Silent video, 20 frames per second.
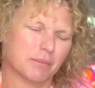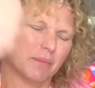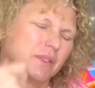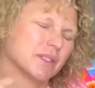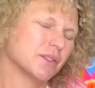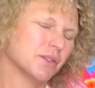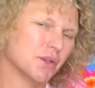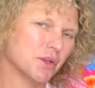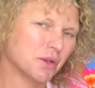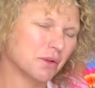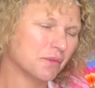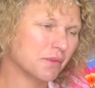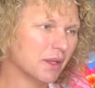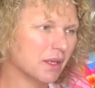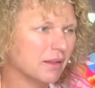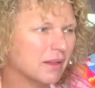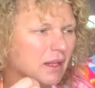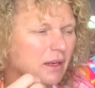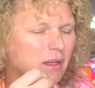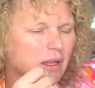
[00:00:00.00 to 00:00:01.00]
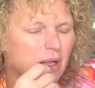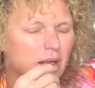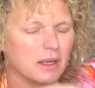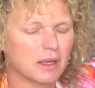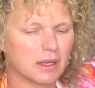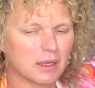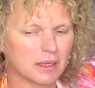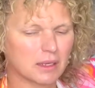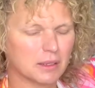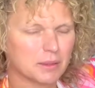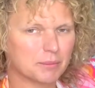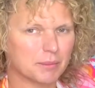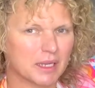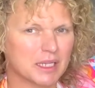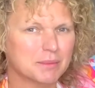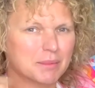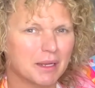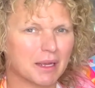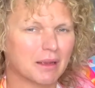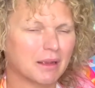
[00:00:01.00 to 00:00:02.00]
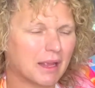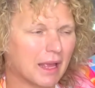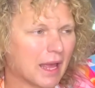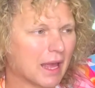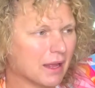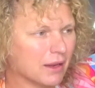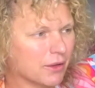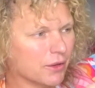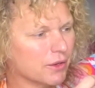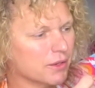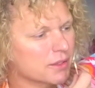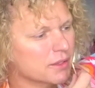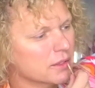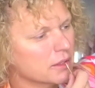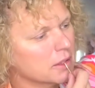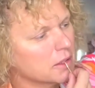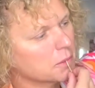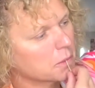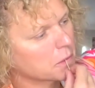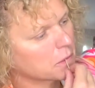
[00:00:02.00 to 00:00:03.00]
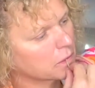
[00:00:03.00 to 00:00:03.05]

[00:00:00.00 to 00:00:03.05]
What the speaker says: this nerve thing that makes my hand go to sleep.